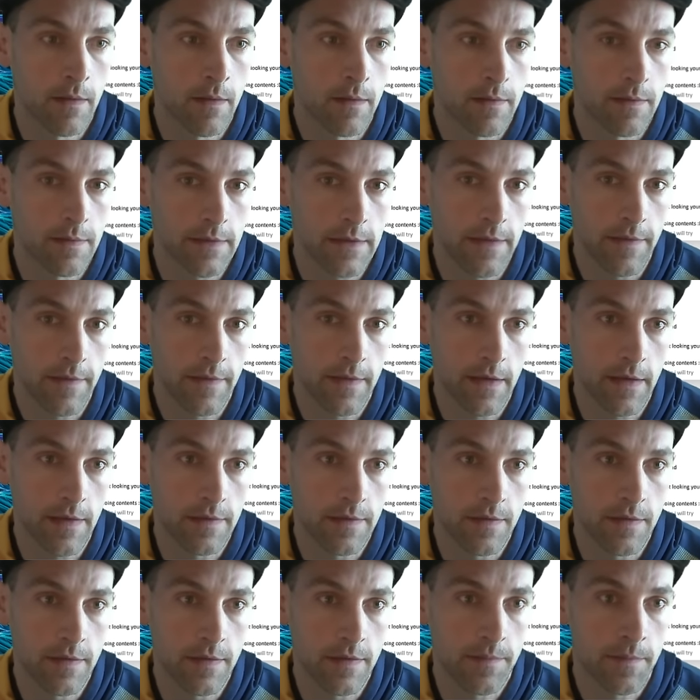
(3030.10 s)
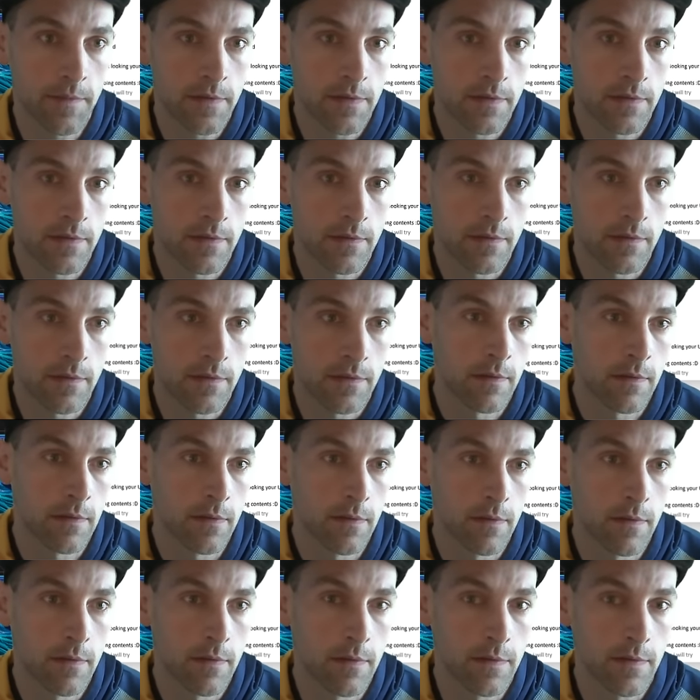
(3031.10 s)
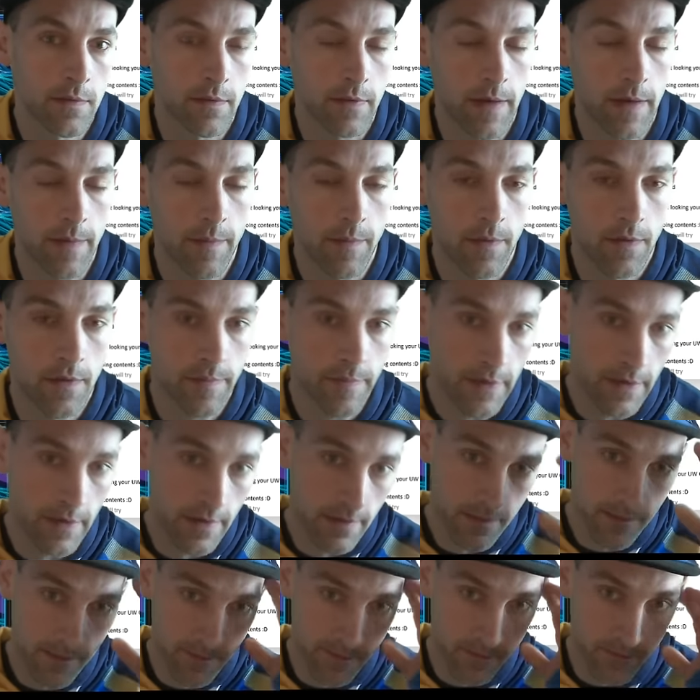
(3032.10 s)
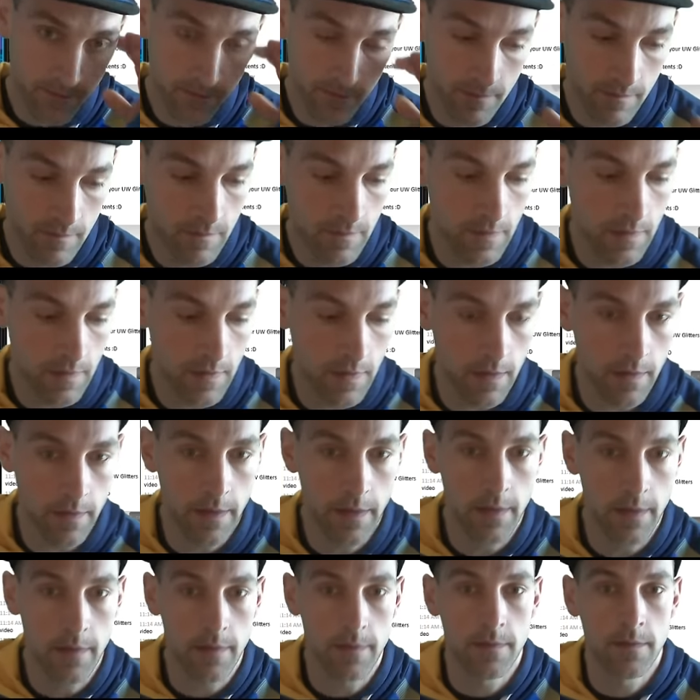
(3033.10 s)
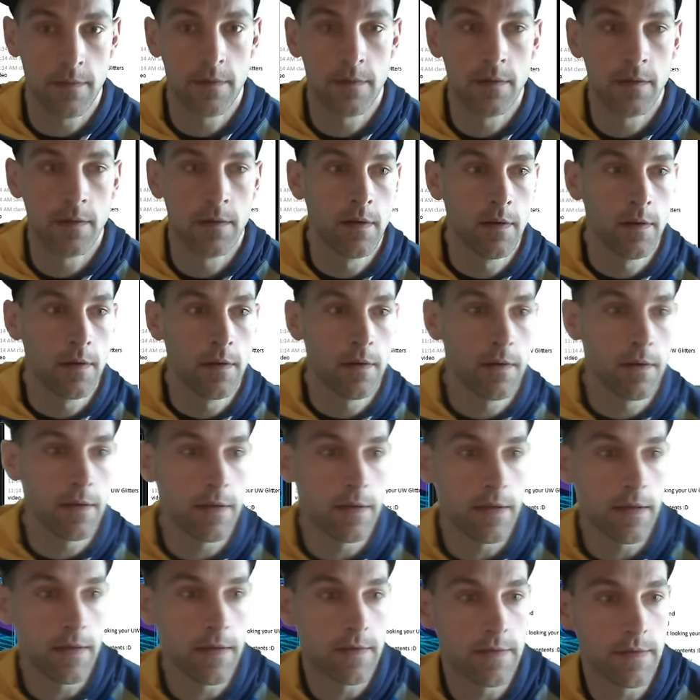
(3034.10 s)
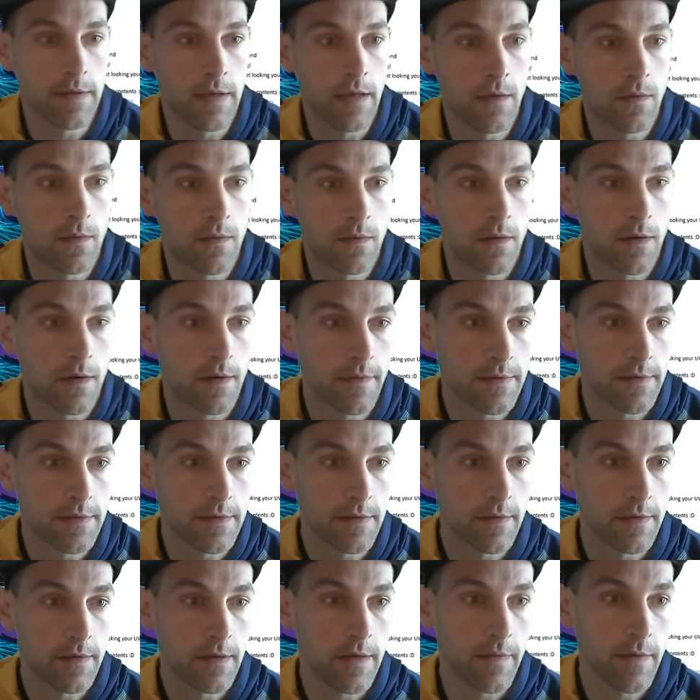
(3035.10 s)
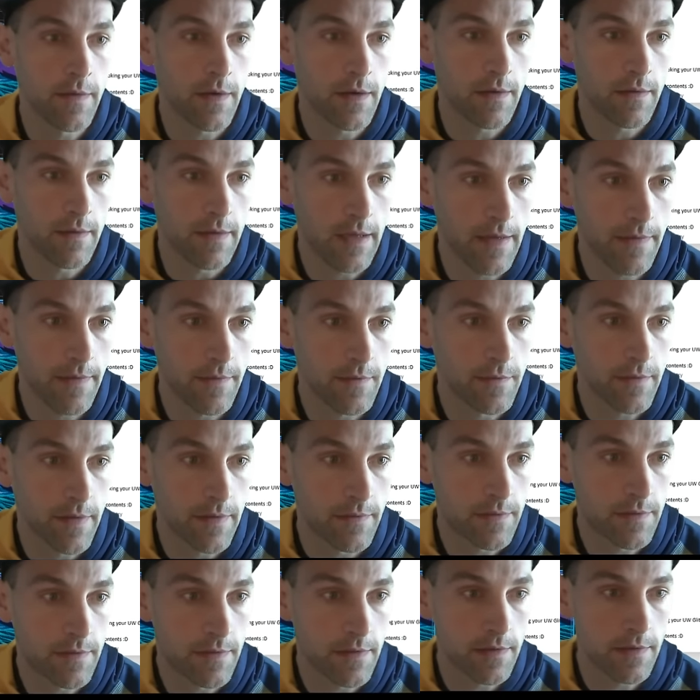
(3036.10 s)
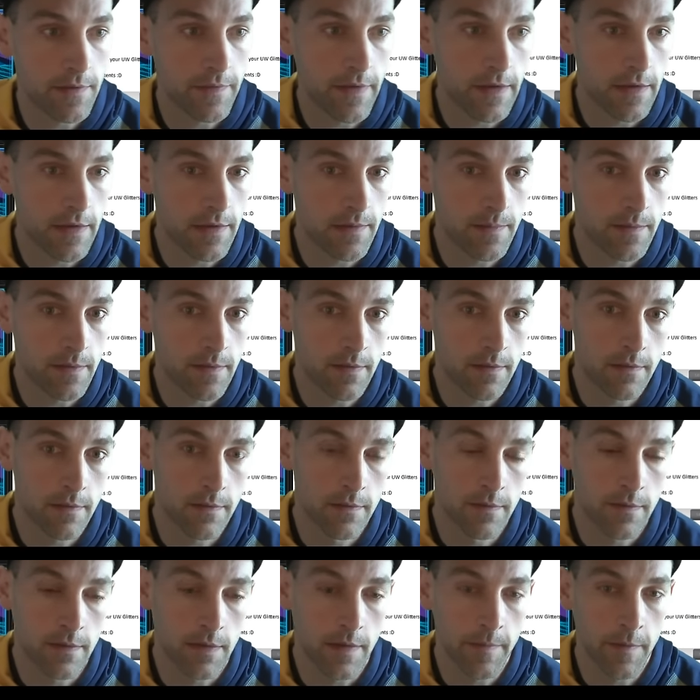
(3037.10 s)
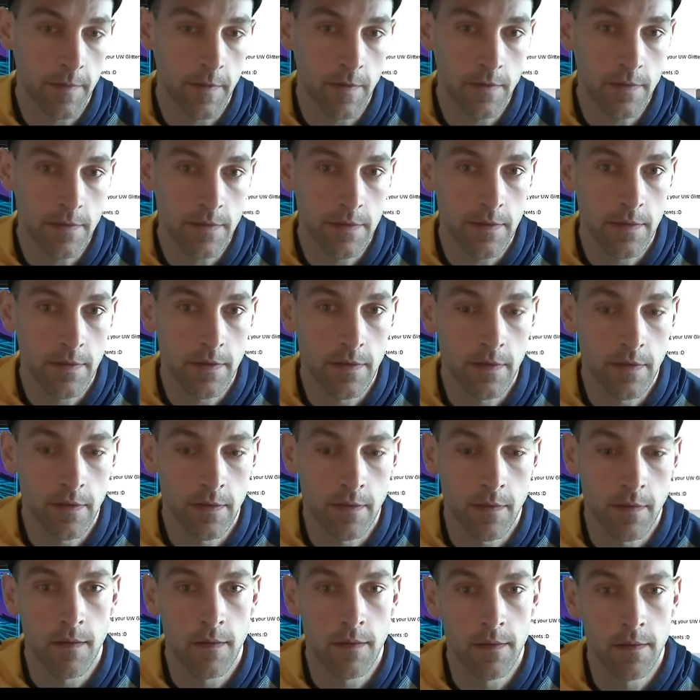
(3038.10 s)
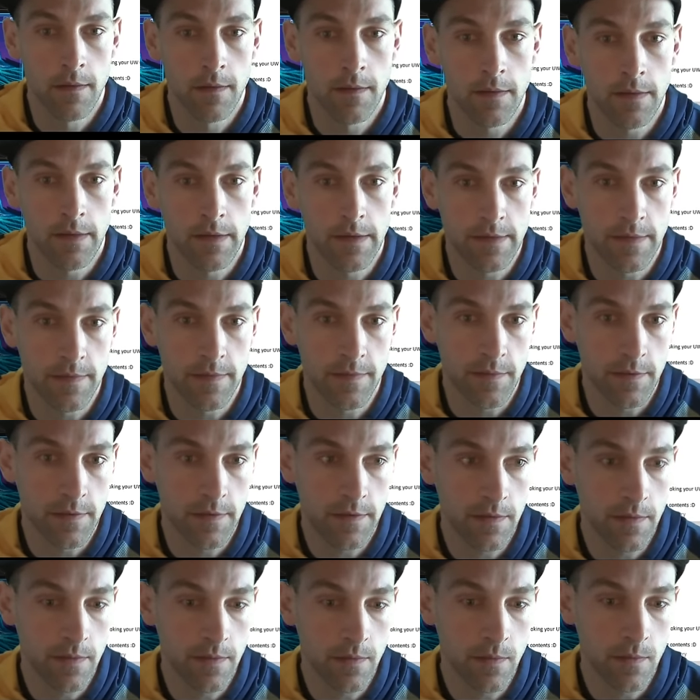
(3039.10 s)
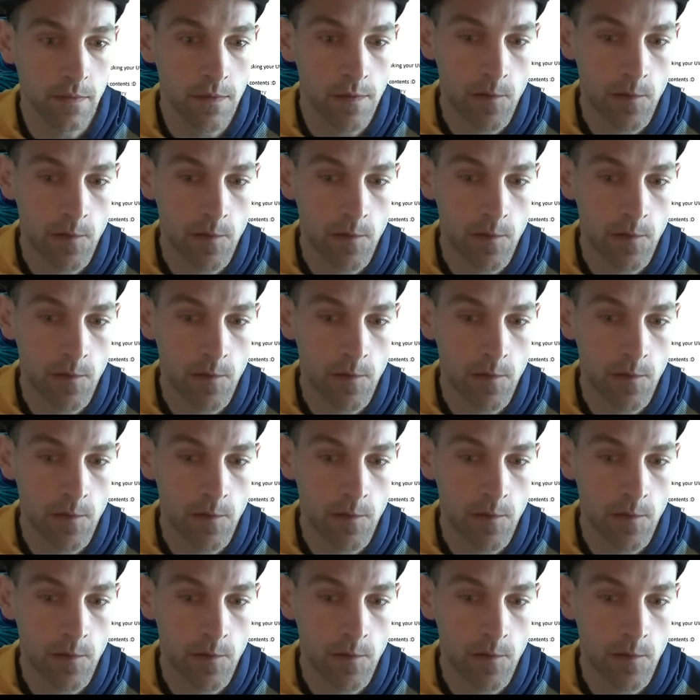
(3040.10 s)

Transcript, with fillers: See if they exhume. Scrapwork Mutt. All right. Gets an Acorn Harvest in the graveyard. They have Dread Return available, almost. Gets in for two.